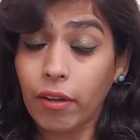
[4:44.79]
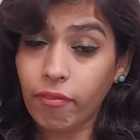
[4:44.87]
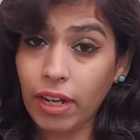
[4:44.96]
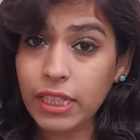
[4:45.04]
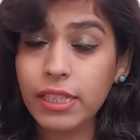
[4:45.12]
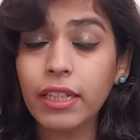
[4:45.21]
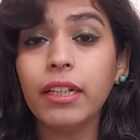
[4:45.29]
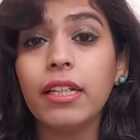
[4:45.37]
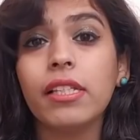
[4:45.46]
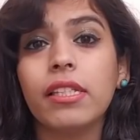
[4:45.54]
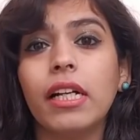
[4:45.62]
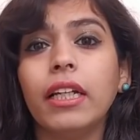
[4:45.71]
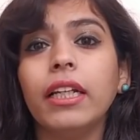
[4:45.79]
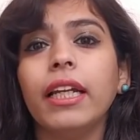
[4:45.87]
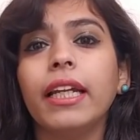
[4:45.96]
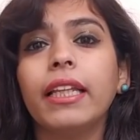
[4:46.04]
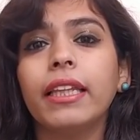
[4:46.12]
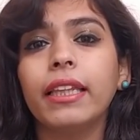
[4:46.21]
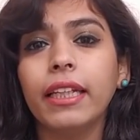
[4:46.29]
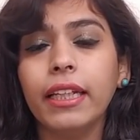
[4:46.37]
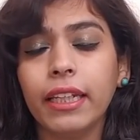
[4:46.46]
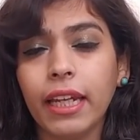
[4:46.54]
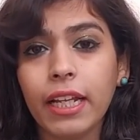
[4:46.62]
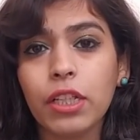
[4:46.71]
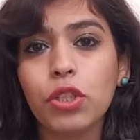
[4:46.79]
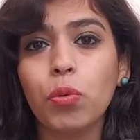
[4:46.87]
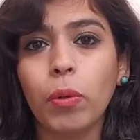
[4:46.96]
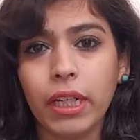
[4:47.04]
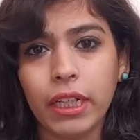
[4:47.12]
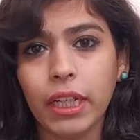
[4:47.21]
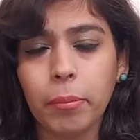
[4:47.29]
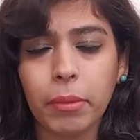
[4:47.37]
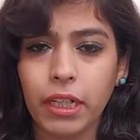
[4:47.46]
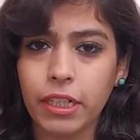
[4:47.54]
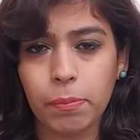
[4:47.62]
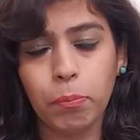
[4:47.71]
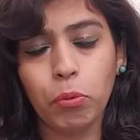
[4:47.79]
Once it is done, in the next 20 minutes,